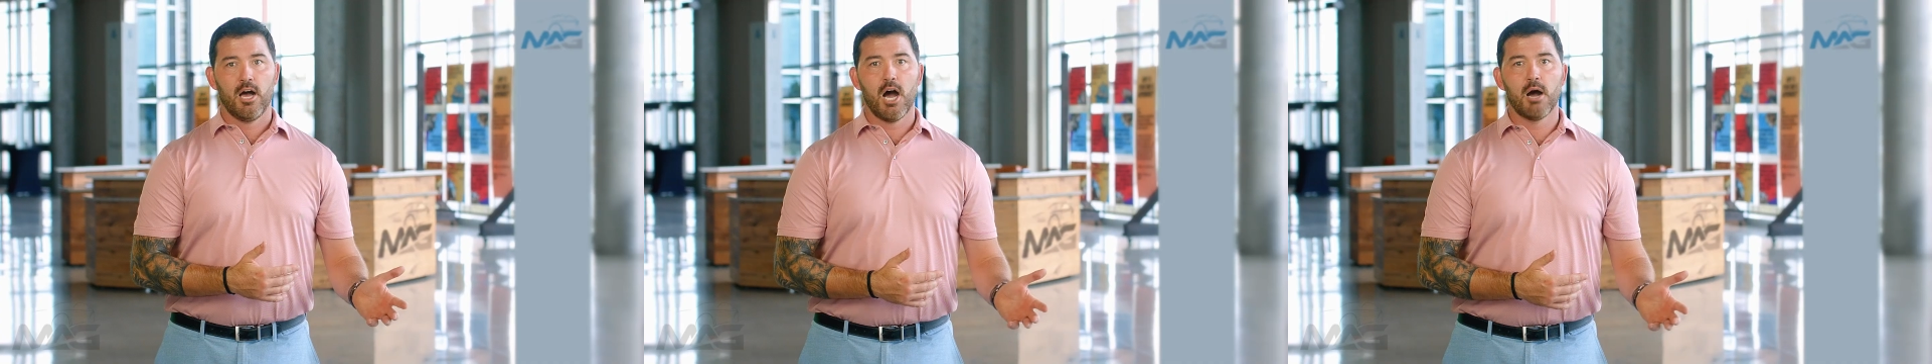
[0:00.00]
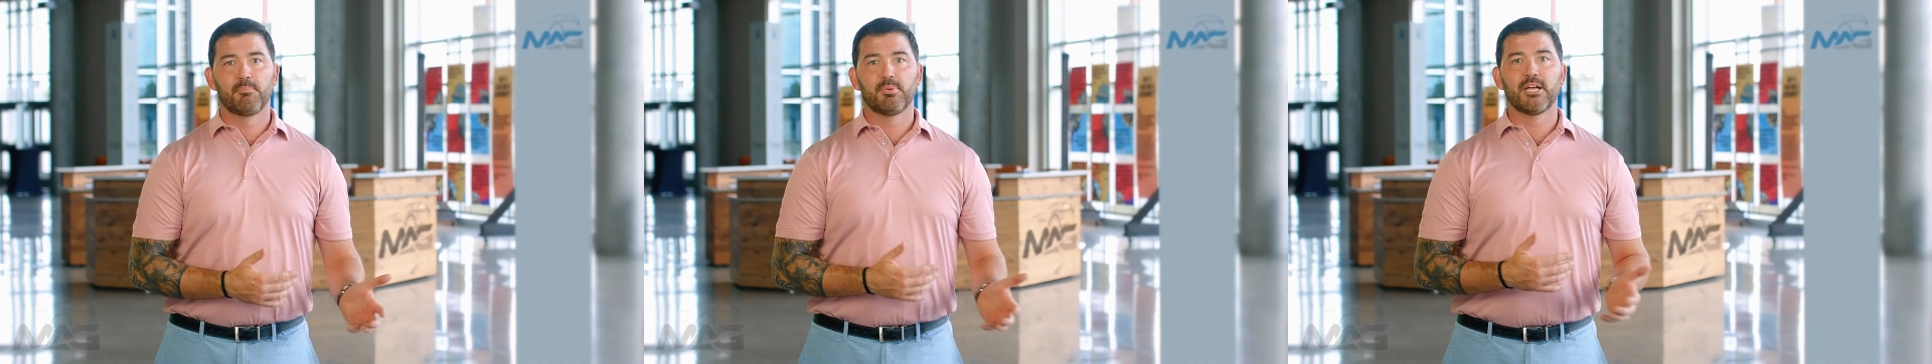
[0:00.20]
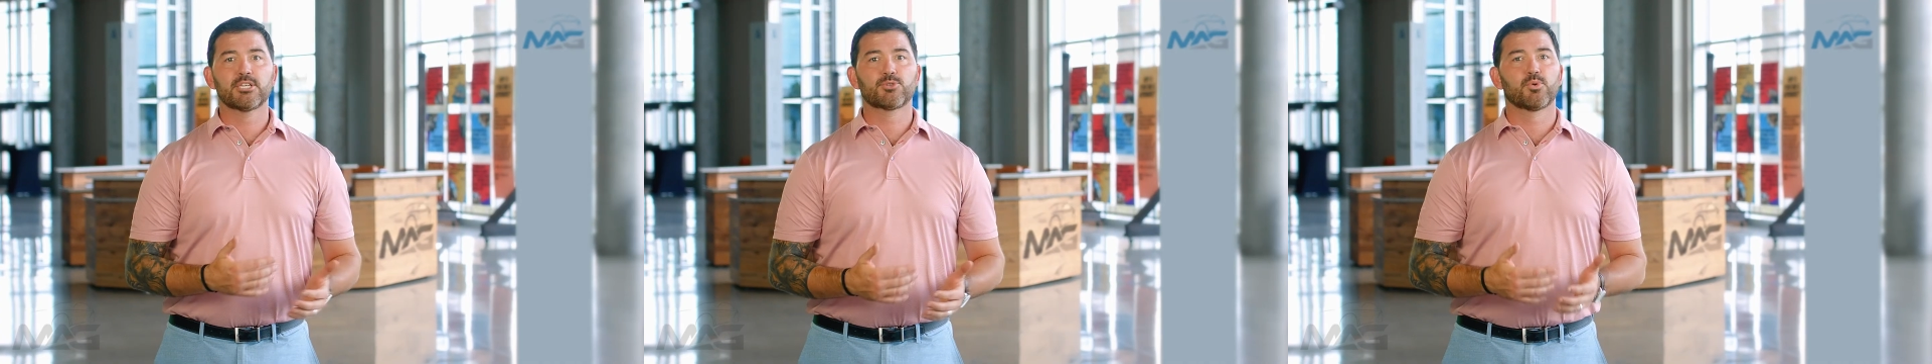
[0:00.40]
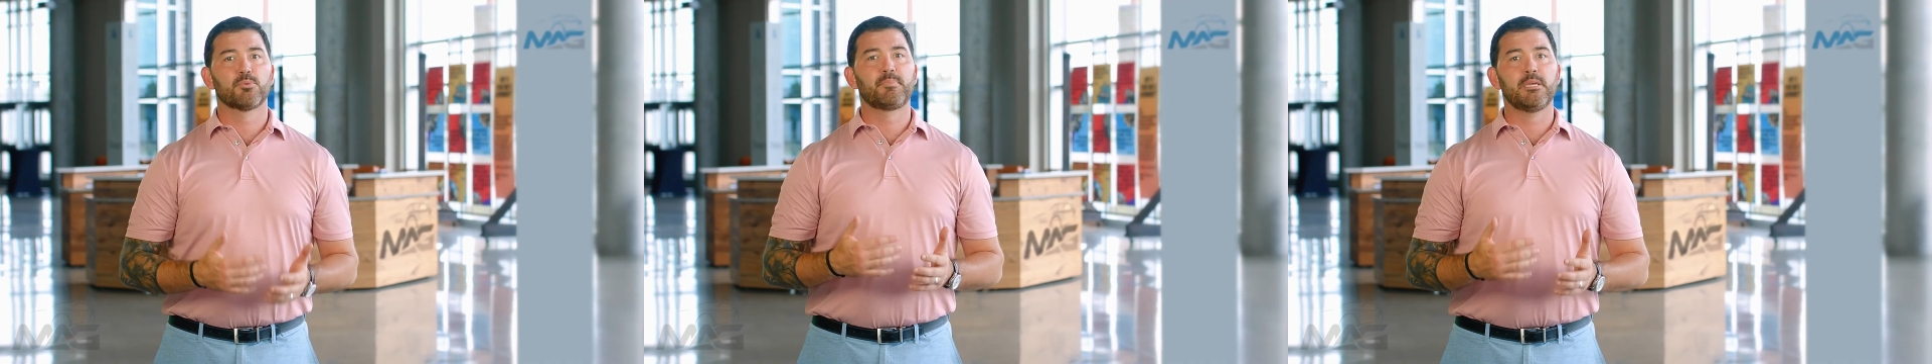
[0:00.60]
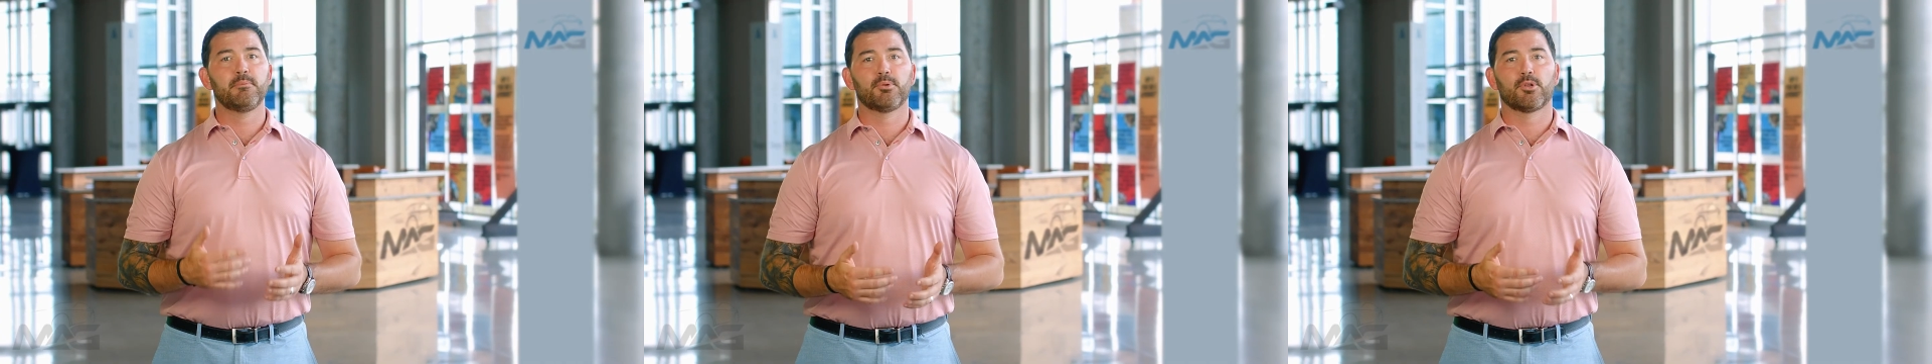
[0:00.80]
A place where
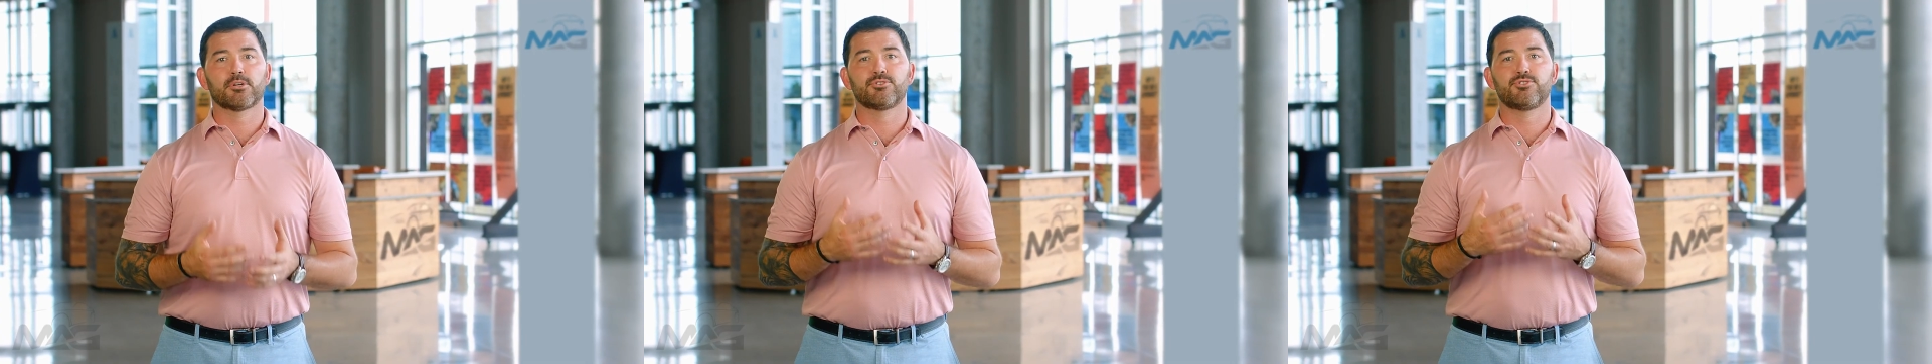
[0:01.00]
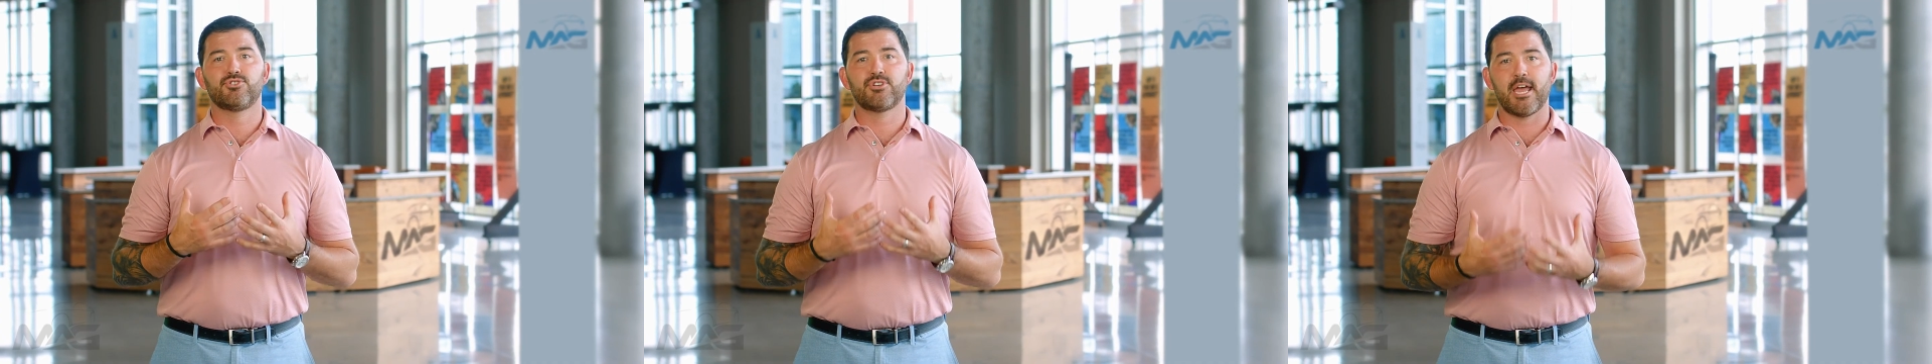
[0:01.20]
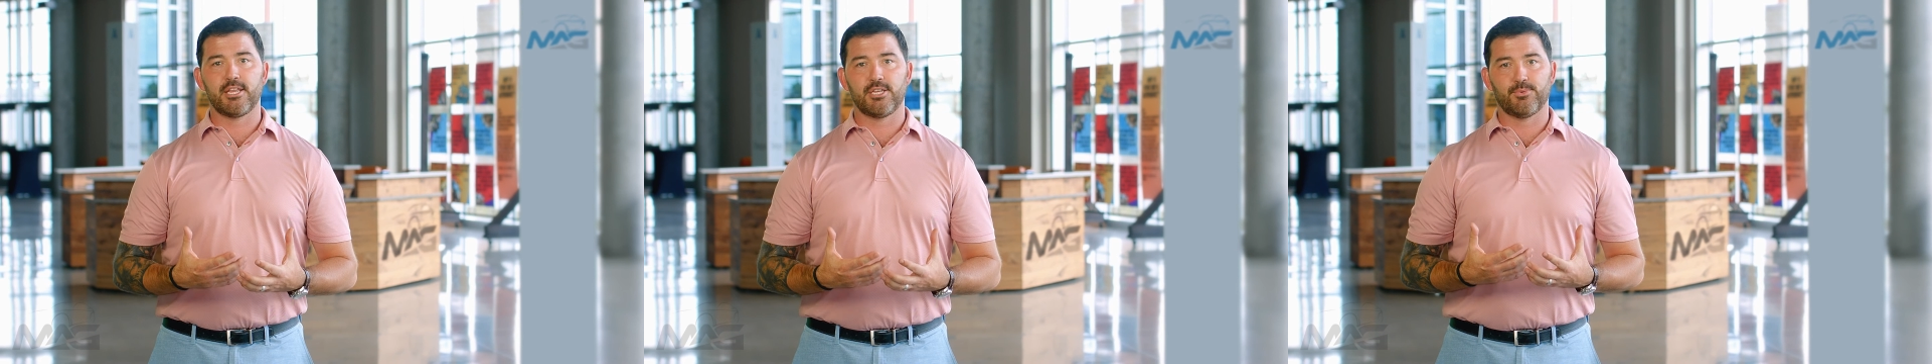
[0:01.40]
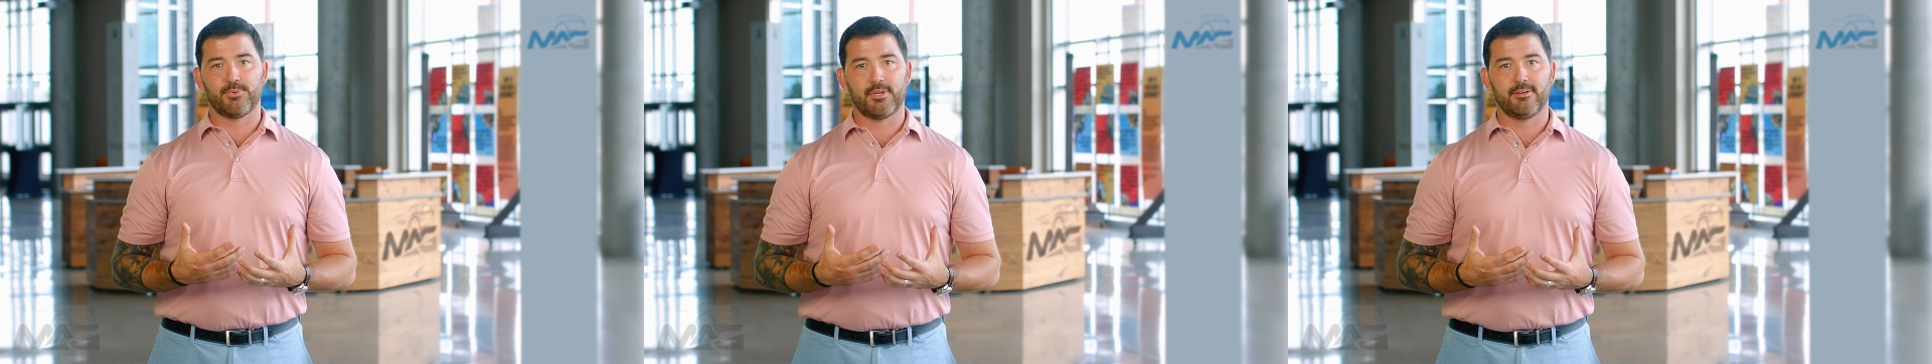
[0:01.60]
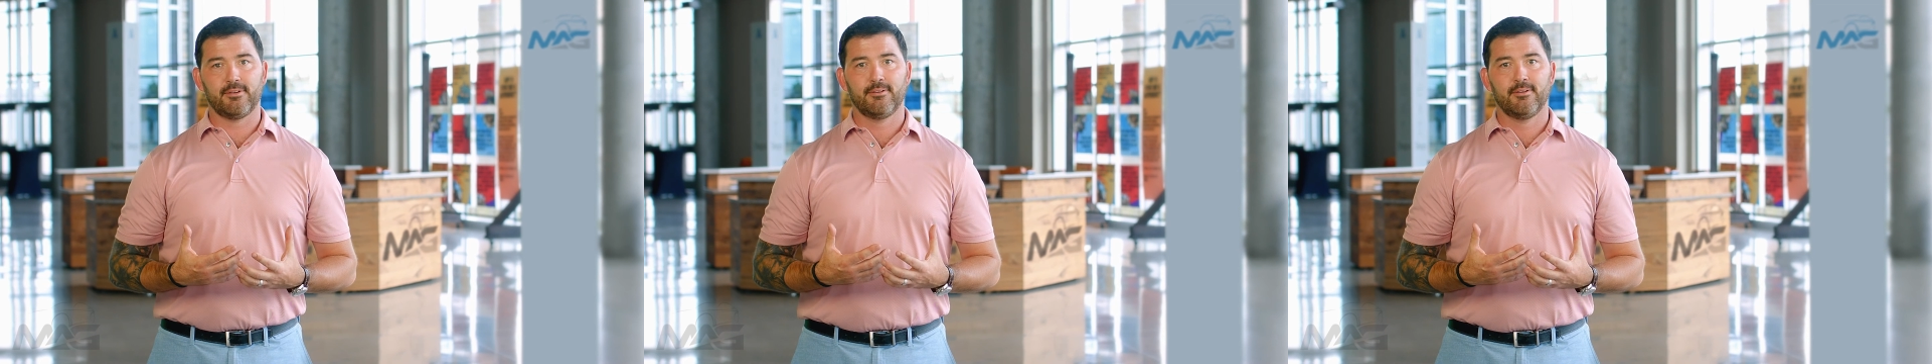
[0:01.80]
people are genuine,